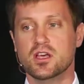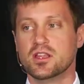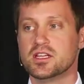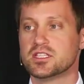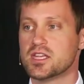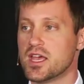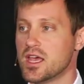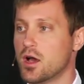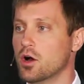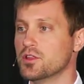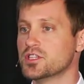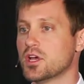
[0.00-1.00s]
they say,
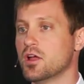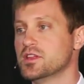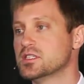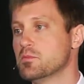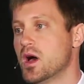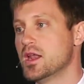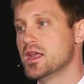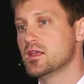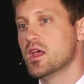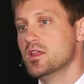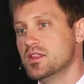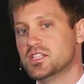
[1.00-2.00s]
oh, there's all this
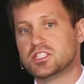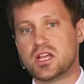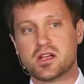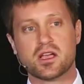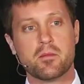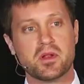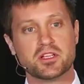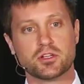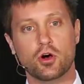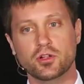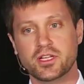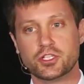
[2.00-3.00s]
money, these tech companies are
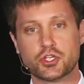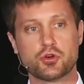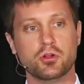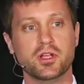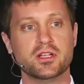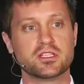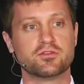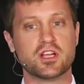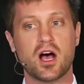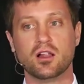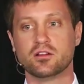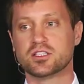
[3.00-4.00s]
holding trillions of
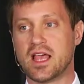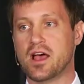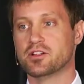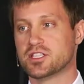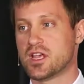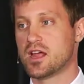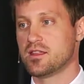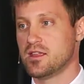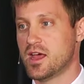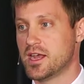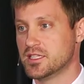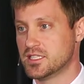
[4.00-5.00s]
dollars outside of the
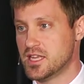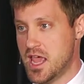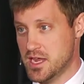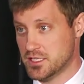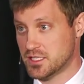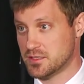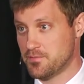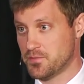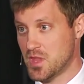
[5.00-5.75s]
United States.